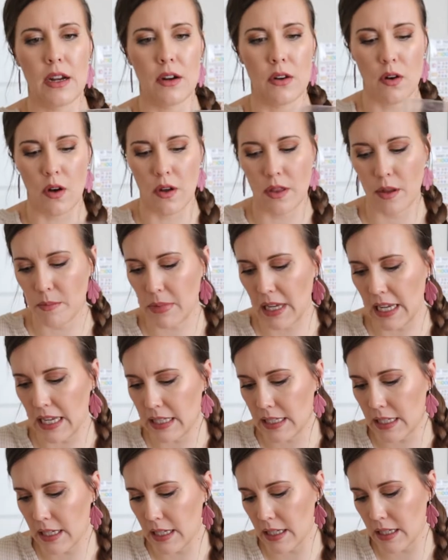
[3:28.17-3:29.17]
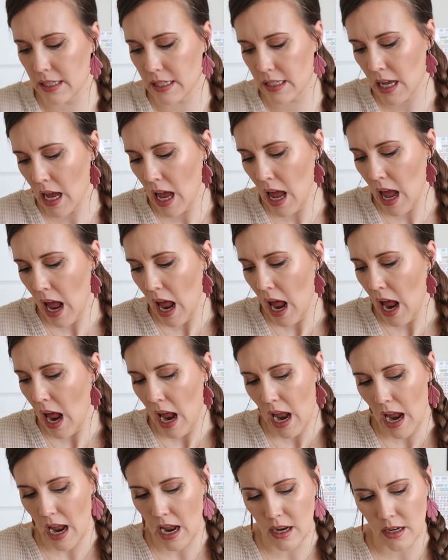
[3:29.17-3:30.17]
here, all the pieces.
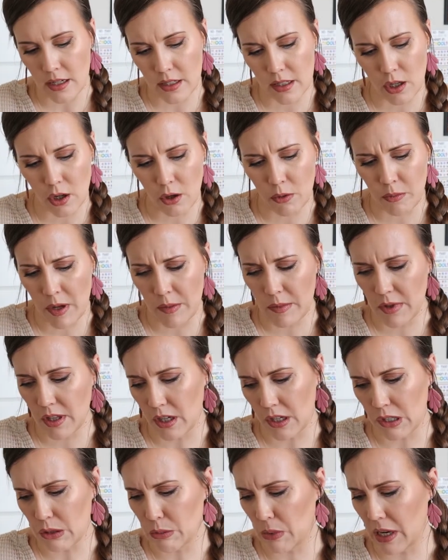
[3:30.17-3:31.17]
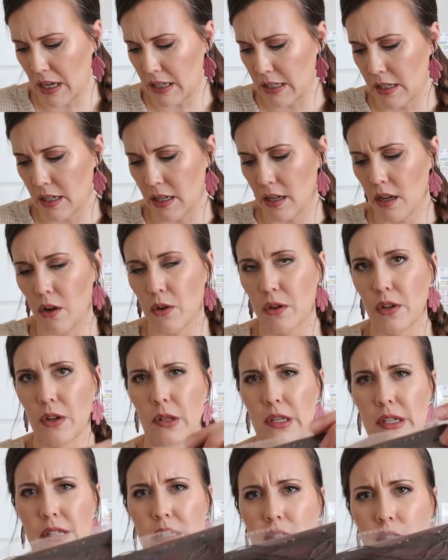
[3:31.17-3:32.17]
And oh, maybe there's bracelet. Oh no,
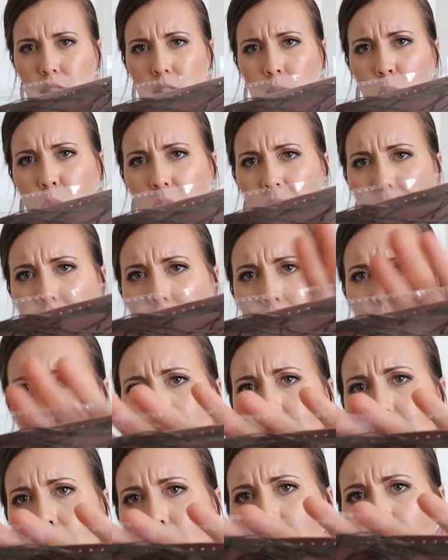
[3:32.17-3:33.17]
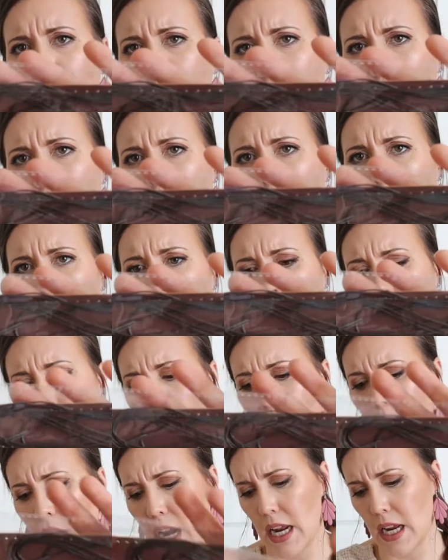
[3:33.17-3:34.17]
this is the bracelet stuff, I think,
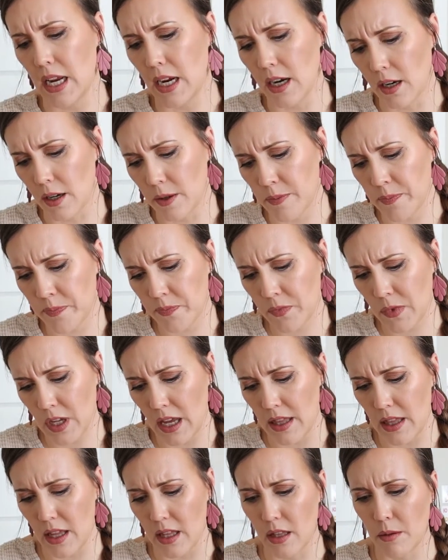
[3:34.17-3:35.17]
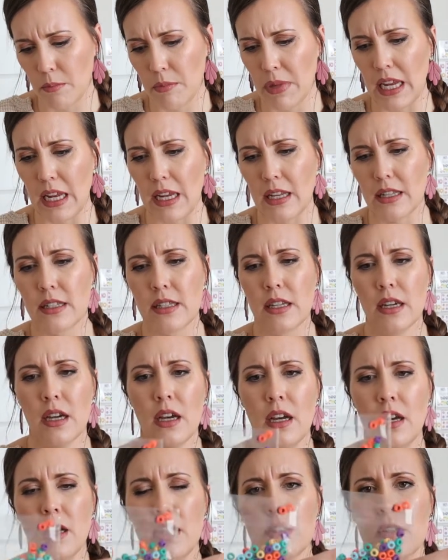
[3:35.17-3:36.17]
right here. And then the beads.
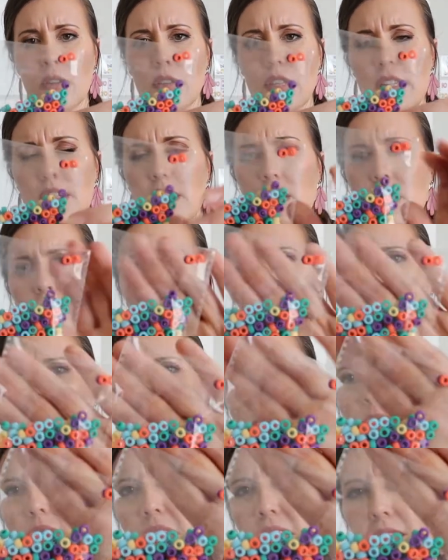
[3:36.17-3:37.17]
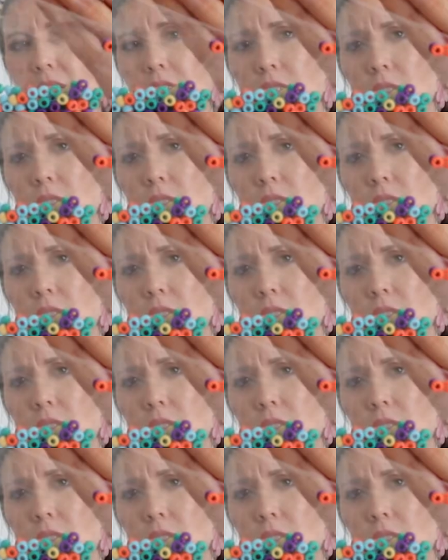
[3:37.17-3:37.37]
So these are a little bit